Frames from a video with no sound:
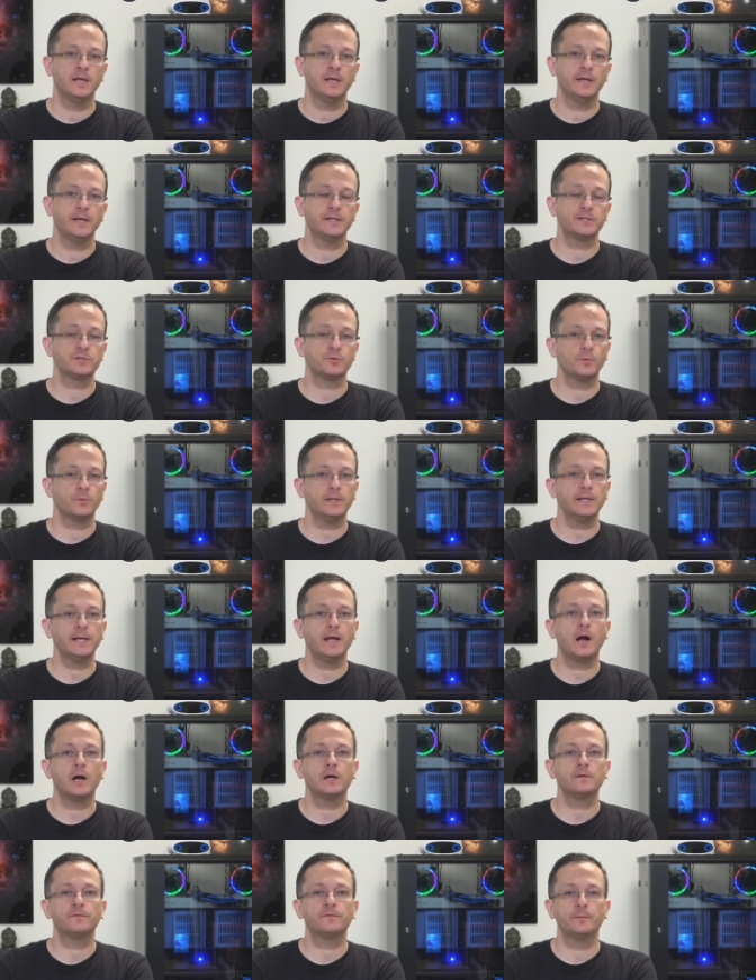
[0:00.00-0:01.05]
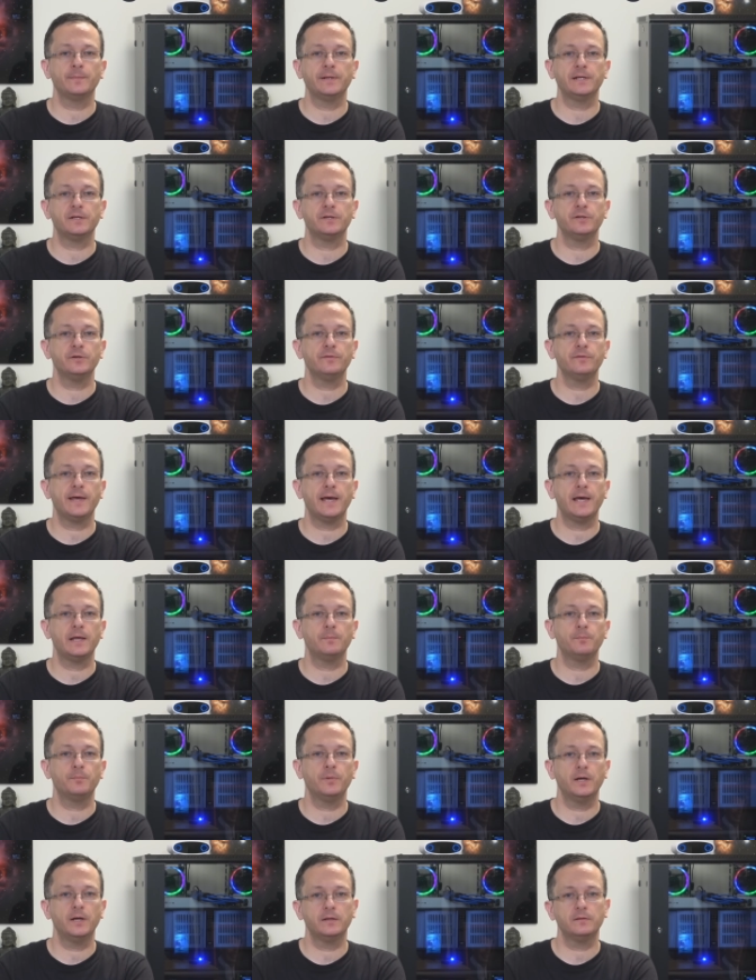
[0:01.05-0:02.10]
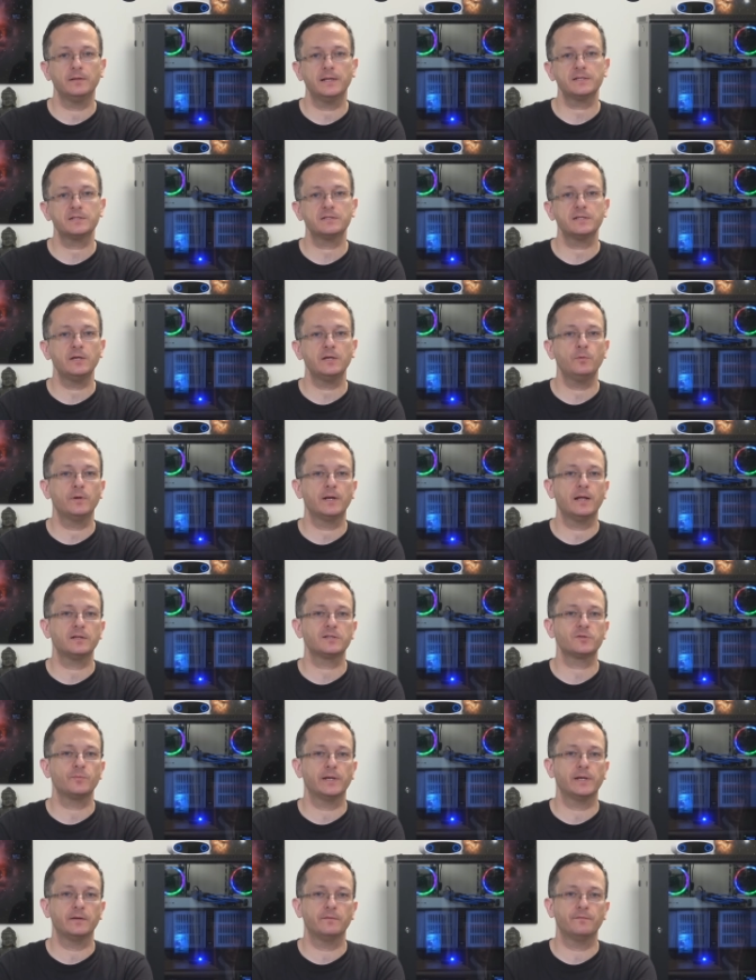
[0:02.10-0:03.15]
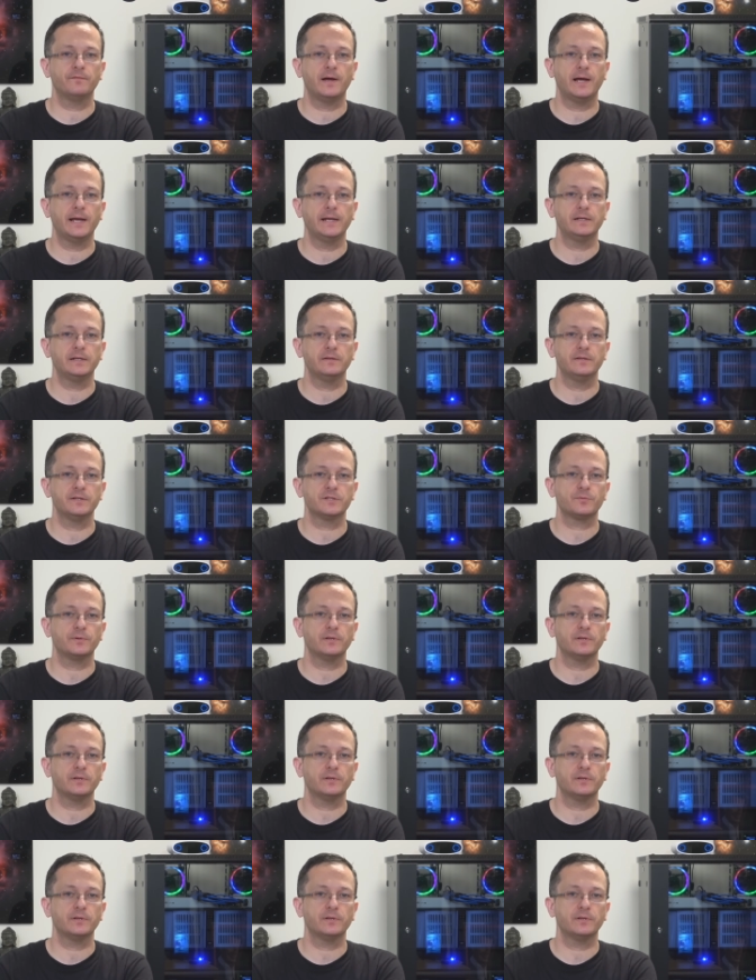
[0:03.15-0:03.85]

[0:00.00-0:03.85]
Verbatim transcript: it's really hard for me to do that, but let's see what else we can find in this